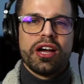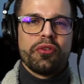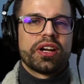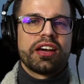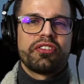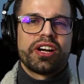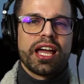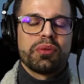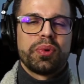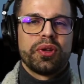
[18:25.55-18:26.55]
whenever
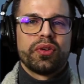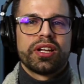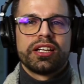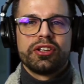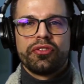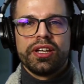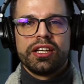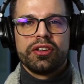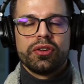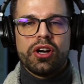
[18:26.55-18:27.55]
I upload a new
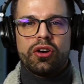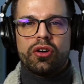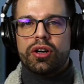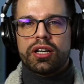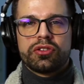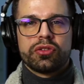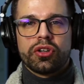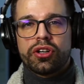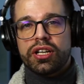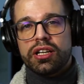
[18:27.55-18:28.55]
video or a
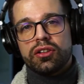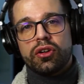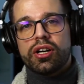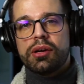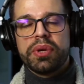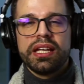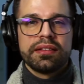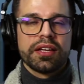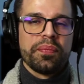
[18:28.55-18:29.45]
tutorial or a beat.